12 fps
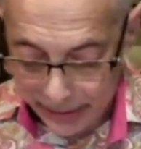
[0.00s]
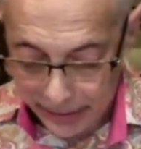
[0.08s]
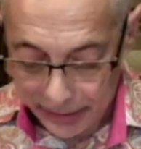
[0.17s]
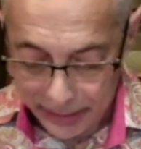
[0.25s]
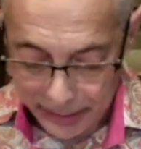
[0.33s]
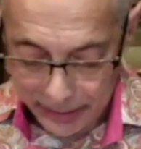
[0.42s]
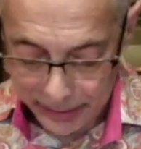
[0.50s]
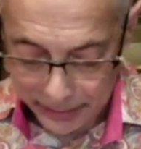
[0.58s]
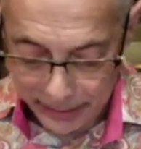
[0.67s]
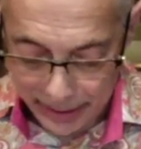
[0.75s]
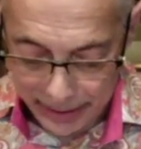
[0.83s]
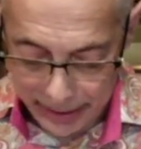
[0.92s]
You can,
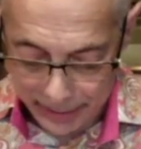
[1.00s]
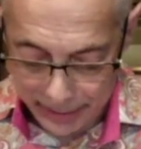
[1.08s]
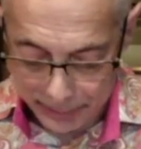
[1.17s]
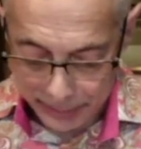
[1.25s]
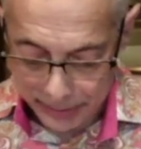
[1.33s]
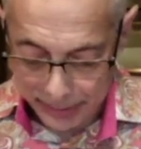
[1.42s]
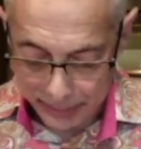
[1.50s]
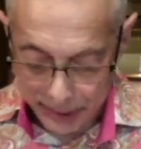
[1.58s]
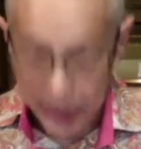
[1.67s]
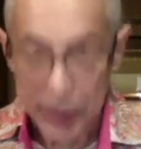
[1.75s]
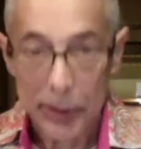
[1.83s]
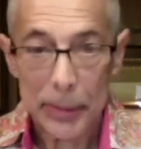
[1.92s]
I've built some
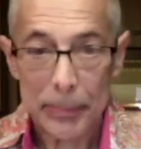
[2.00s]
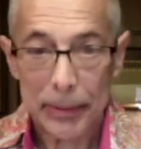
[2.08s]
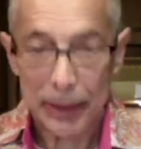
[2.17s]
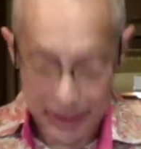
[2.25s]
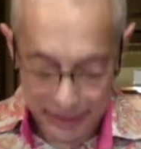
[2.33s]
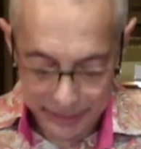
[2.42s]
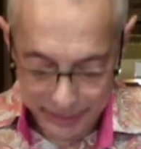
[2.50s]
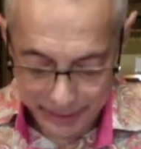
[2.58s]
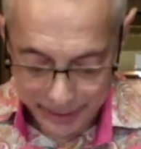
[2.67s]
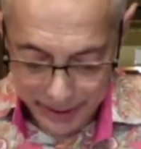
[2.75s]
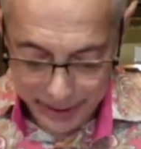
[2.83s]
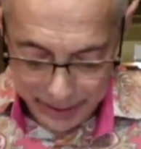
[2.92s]
huge platters
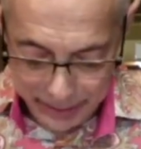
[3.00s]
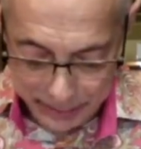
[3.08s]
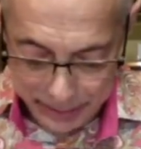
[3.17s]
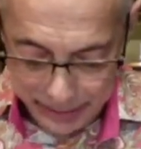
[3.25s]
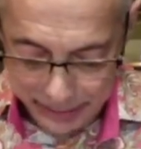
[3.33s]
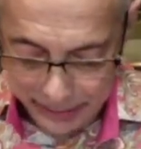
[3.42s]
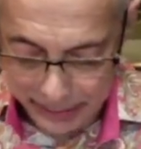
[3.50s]
depending on the